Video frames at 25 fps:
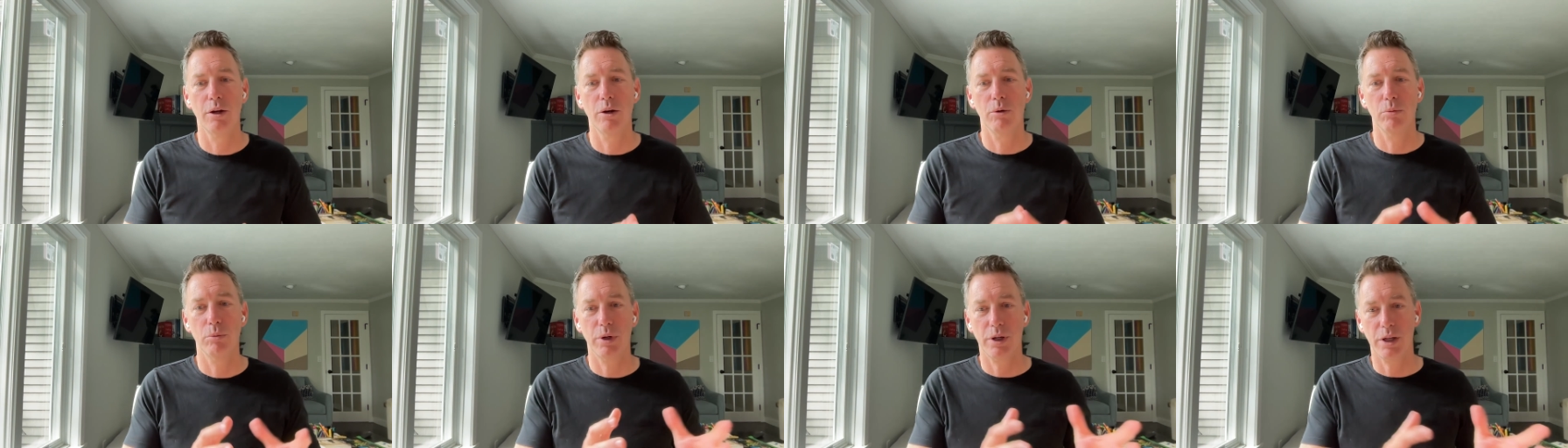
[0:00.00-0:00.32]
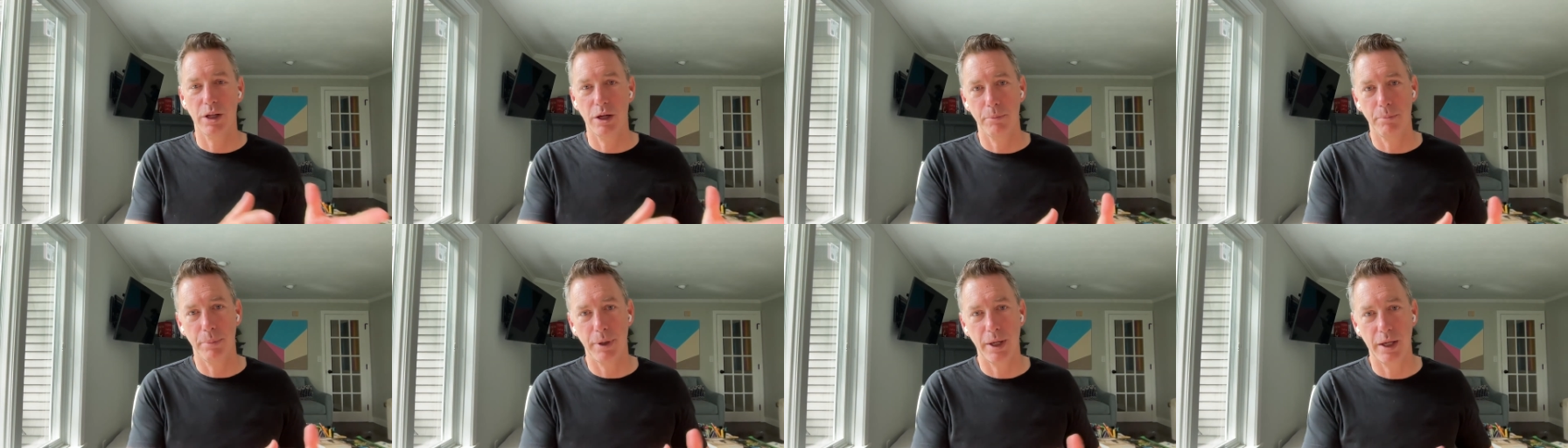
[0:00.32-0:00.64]
We're
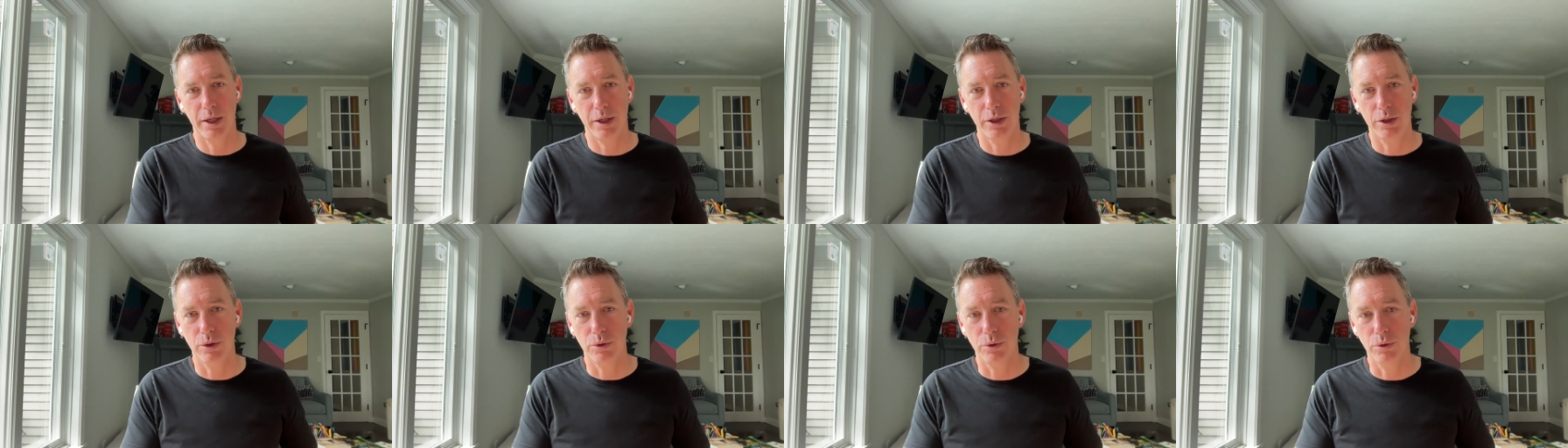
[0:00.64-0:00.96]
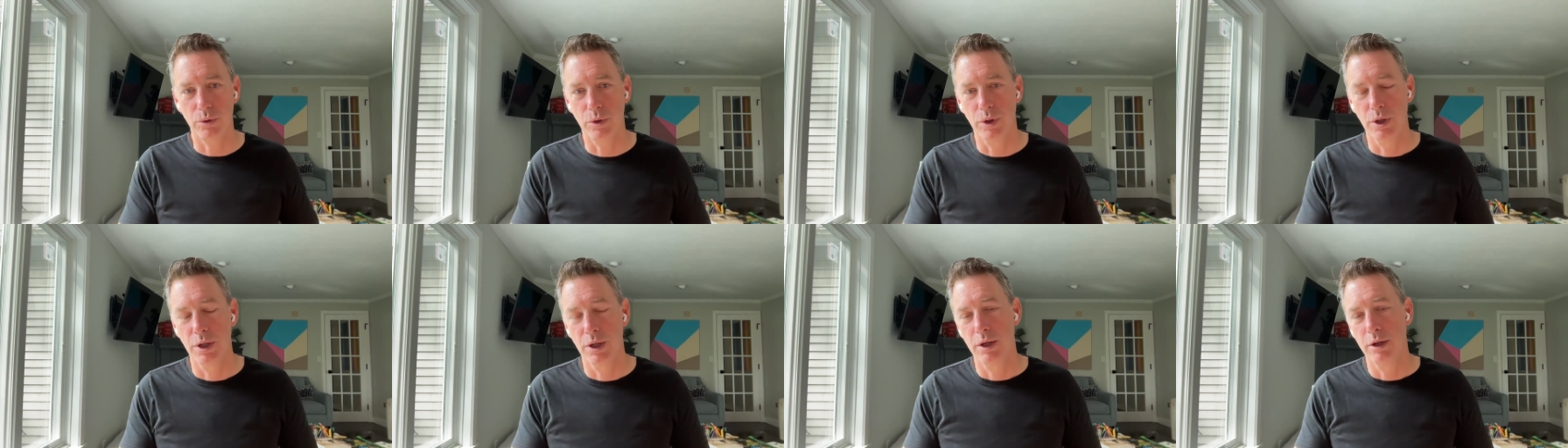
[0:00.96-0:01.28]
going to pay
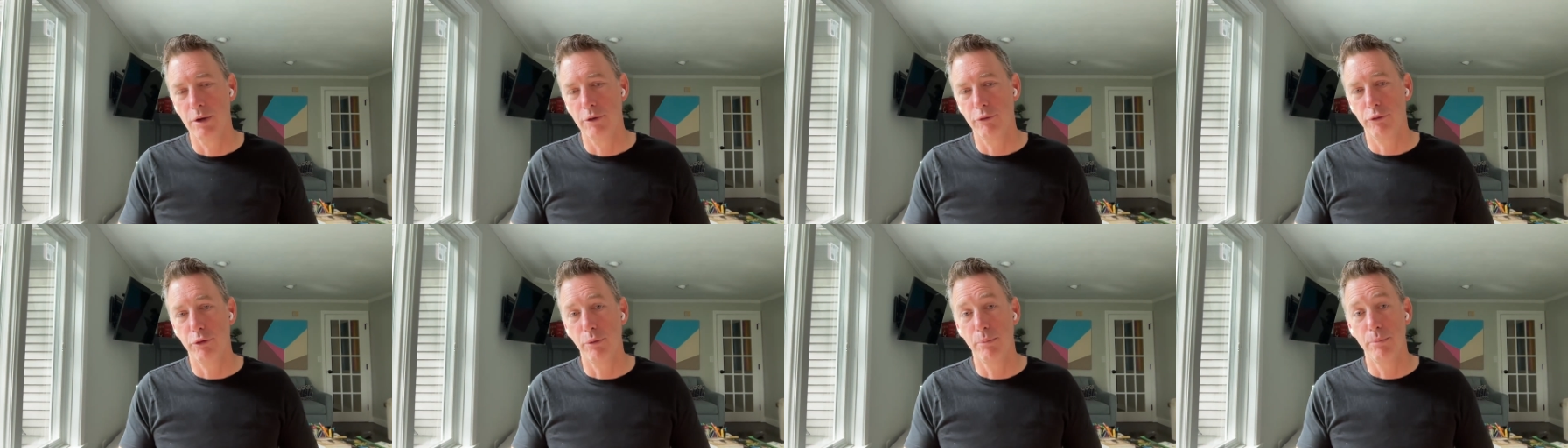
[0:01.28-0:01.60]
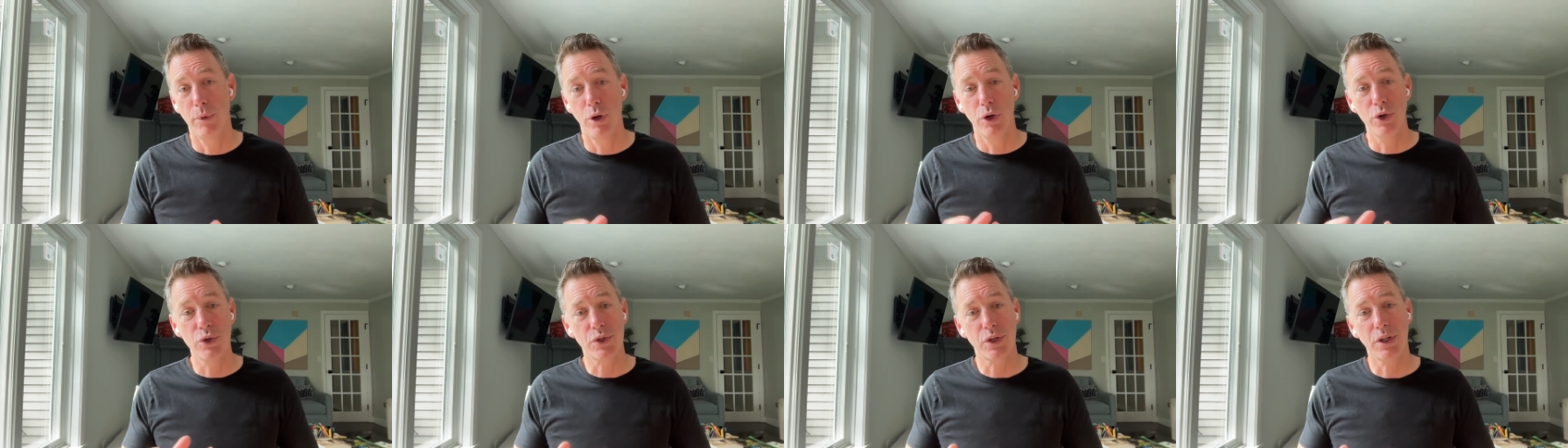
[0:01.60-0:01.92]
you. For
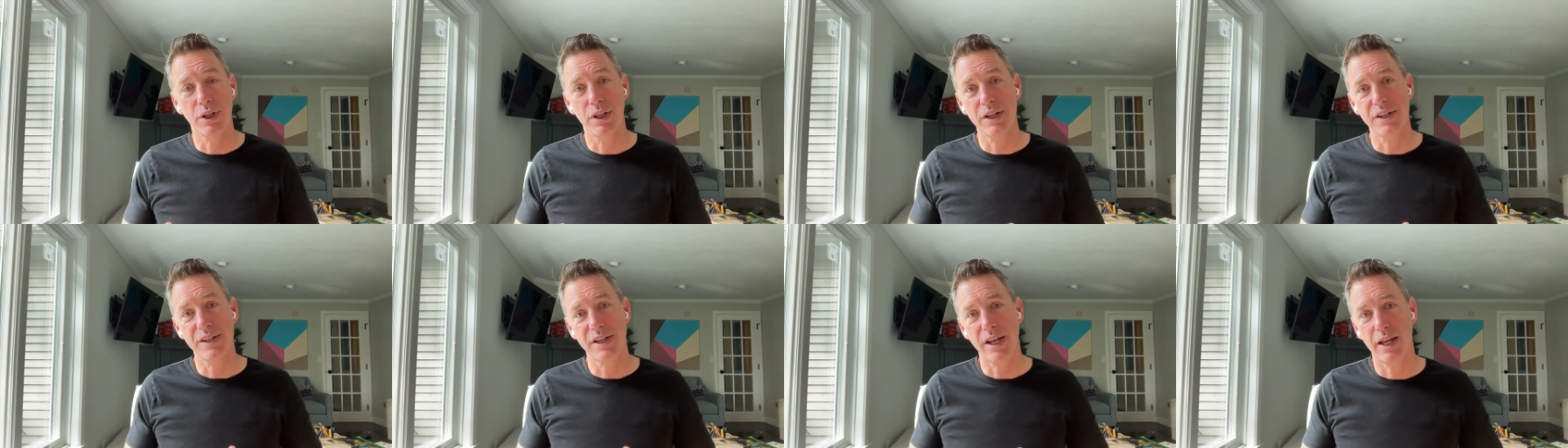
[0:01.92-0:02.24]
most of these